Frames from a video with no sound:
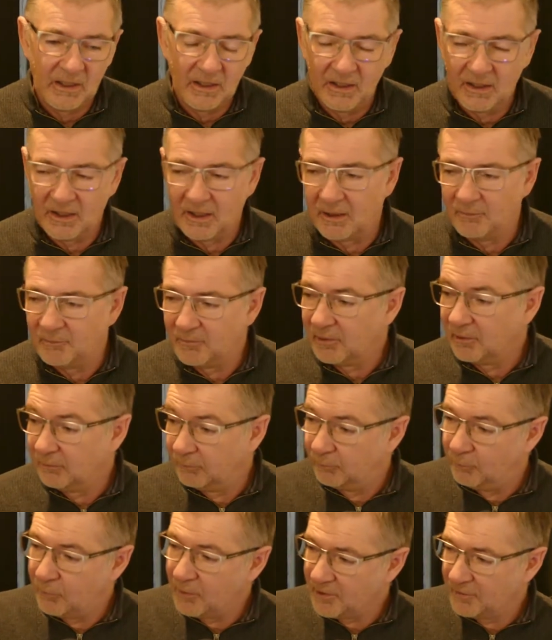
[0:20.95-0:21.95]
A
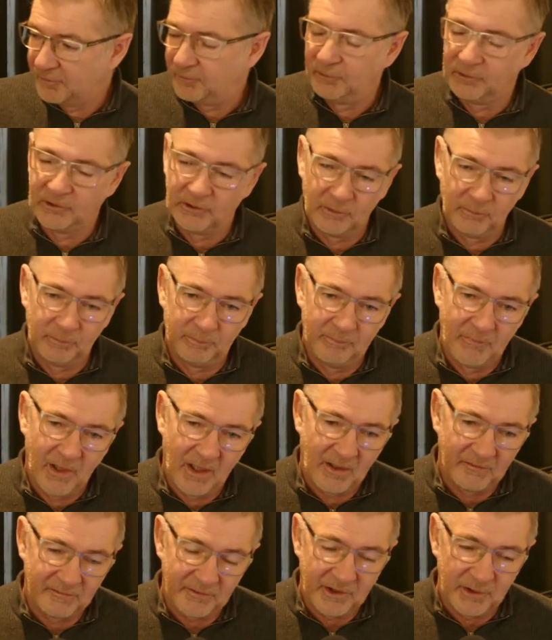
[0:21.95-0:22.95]
wonderful little
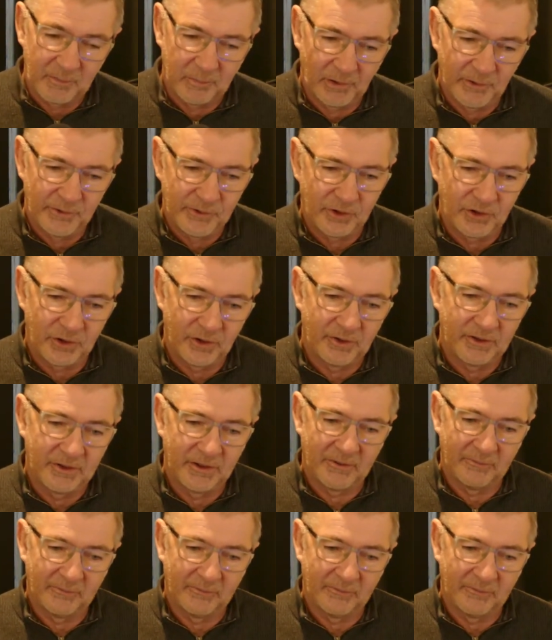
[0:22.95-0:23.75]
Fender Blues Junior,